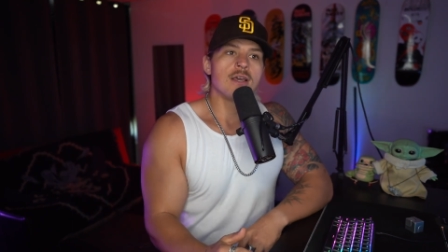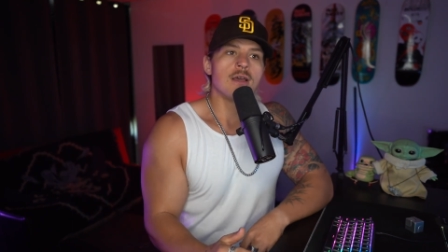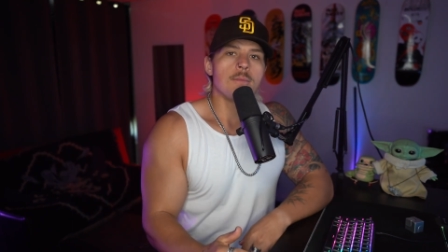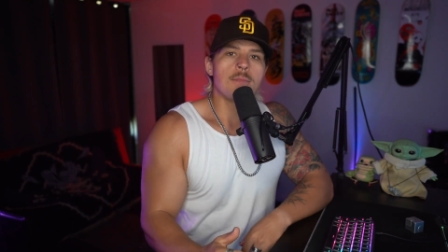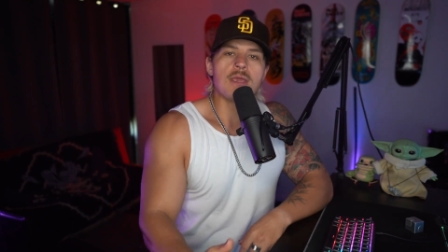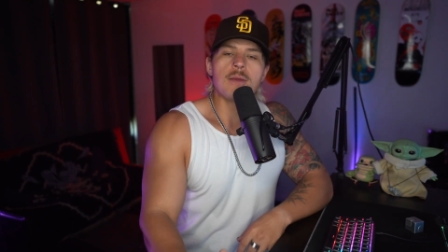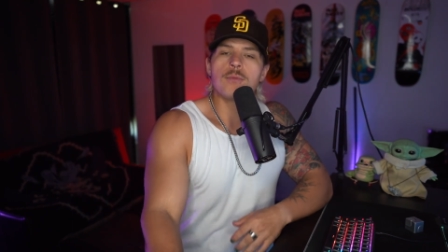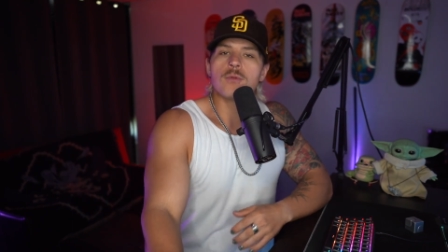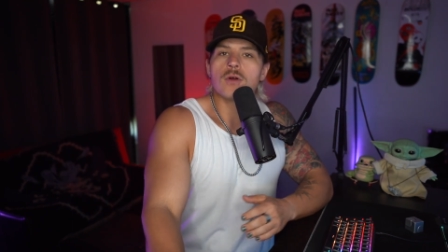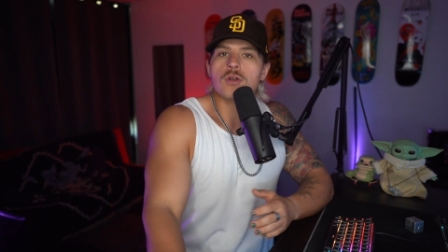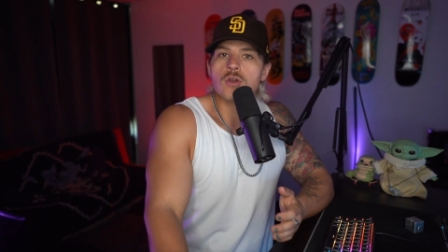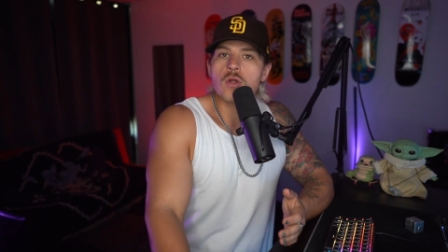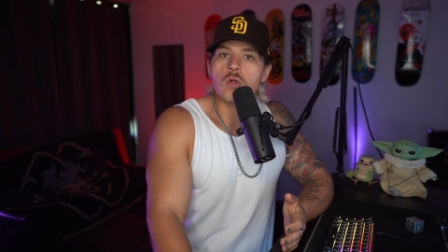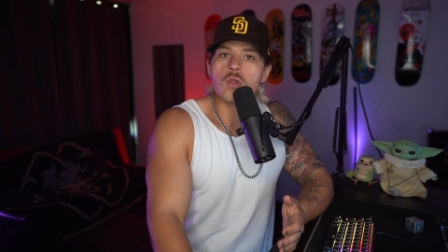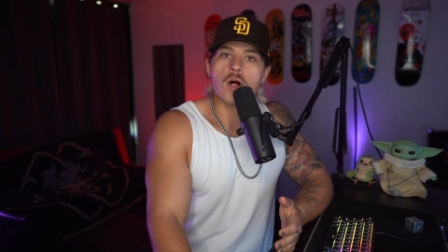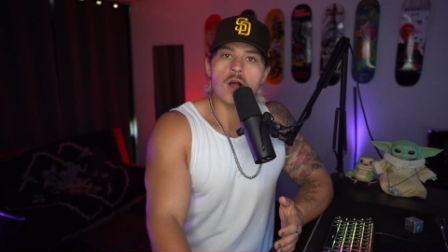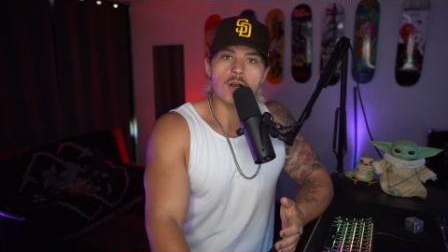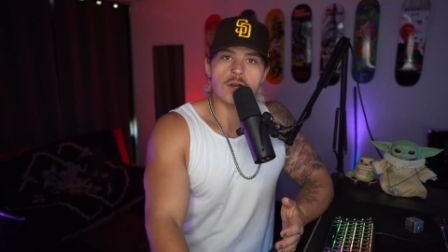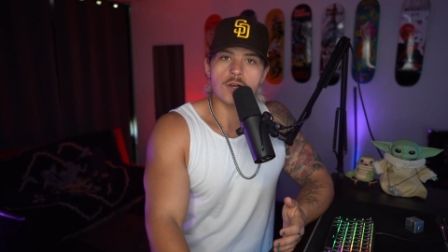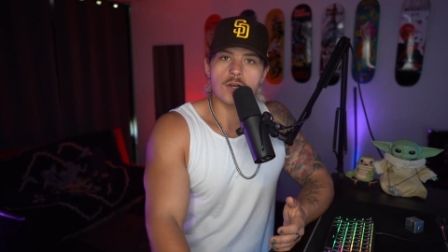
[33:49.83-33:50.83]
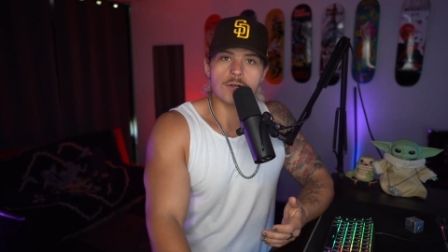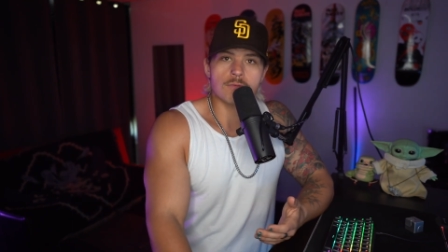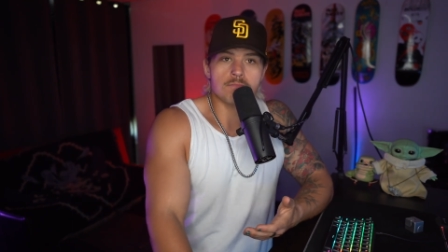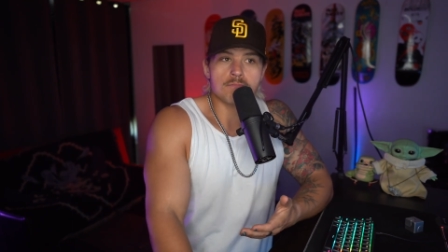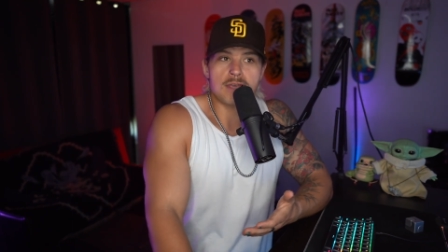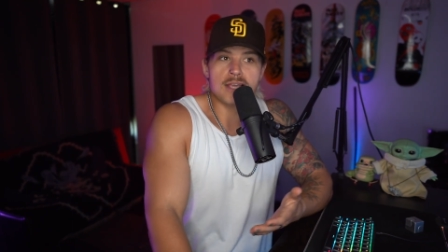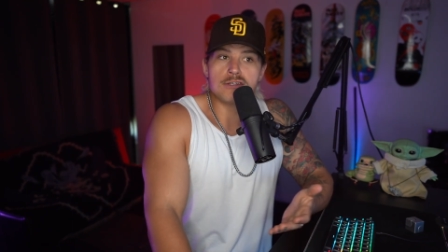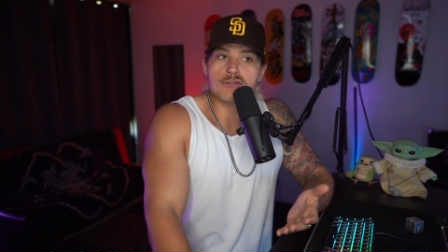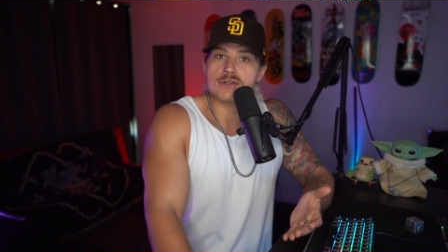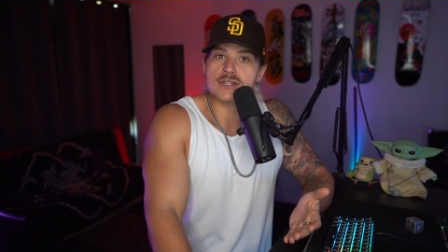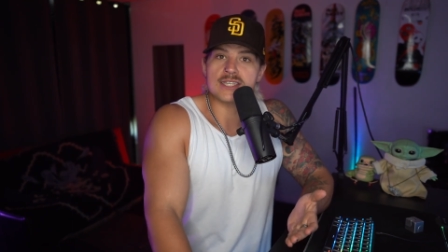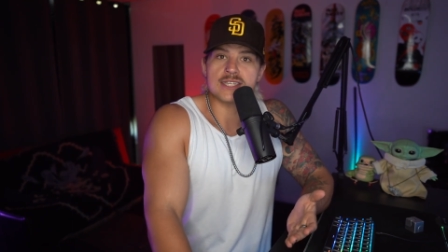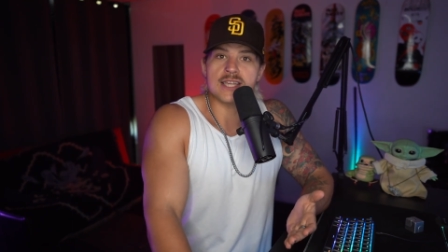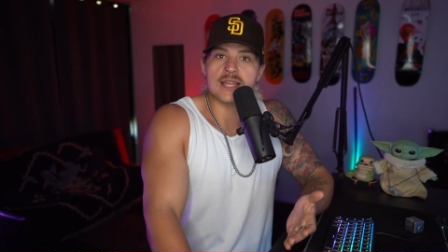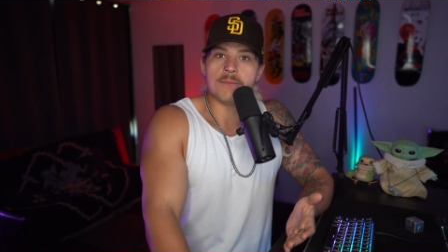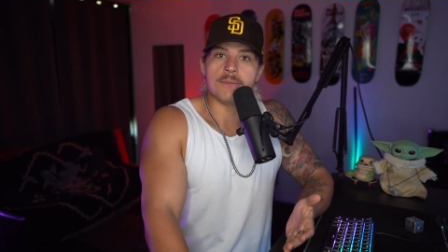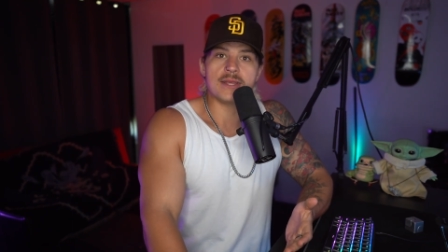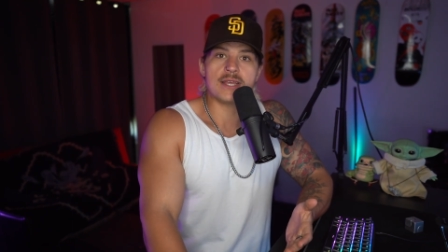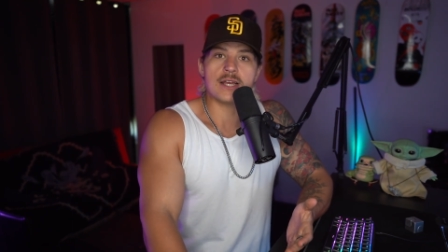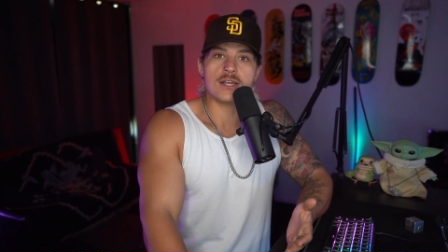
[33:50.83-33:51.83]
people are no longer
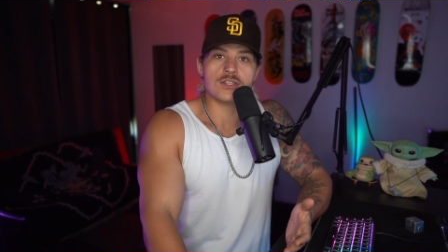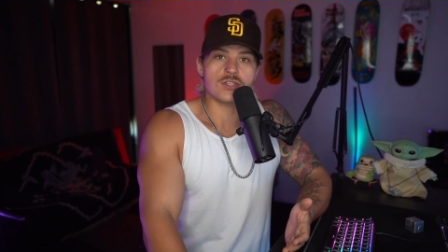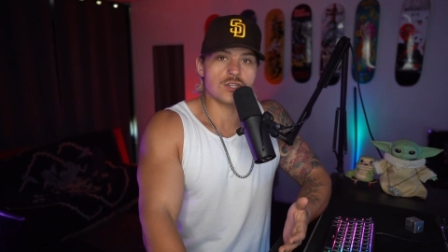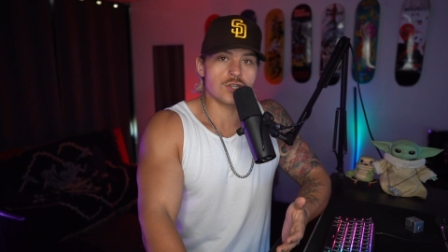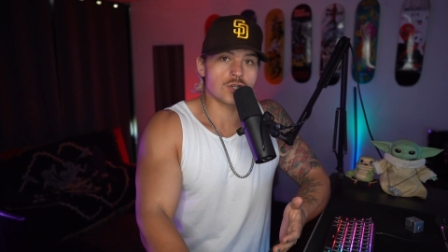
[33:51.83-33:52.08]
interested because